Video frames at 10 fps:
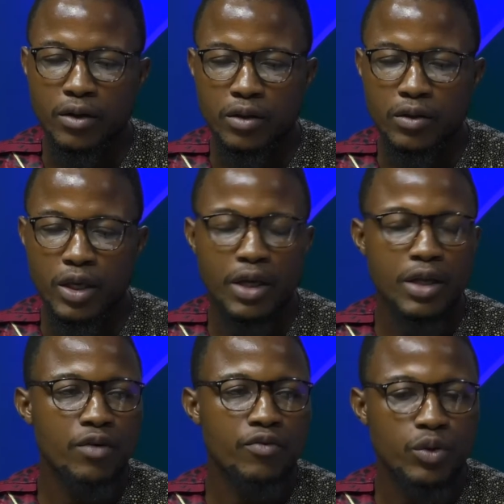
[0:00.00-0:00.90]
uh, hear
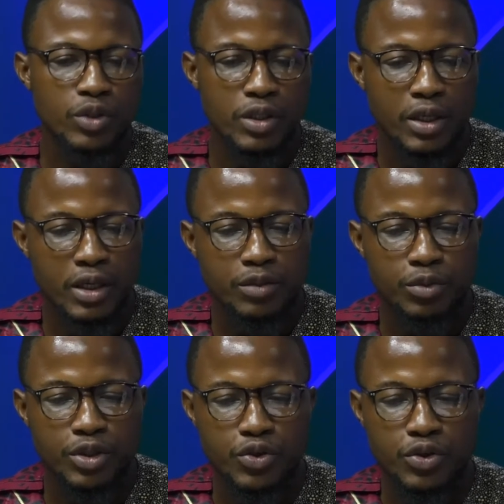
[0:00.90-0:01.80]
their views and their
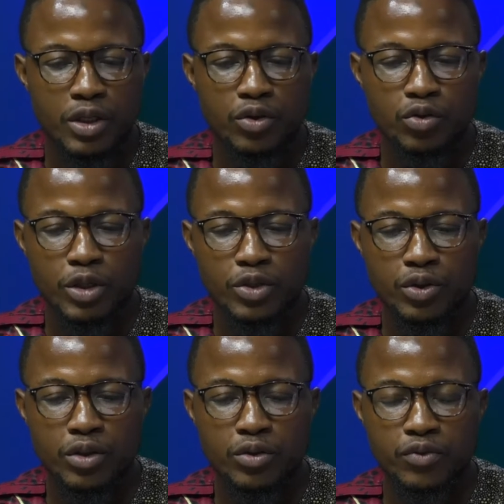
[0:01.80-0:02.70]
aspirations, and to make
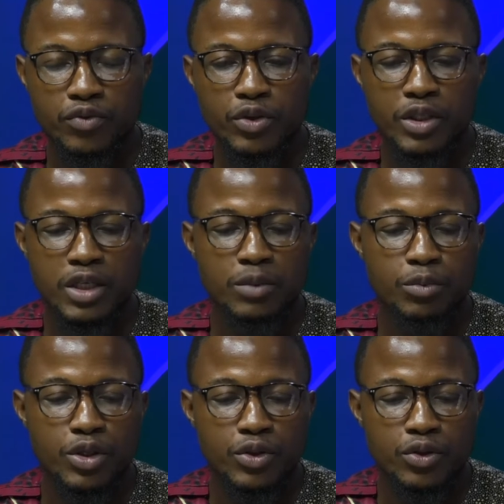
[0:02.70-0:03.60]
sure that those views and
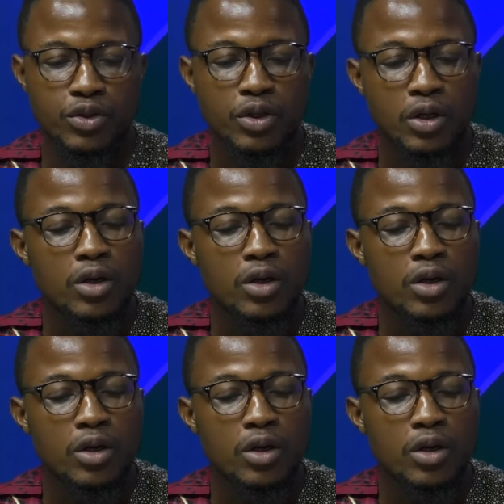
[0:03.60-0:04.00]
aspirations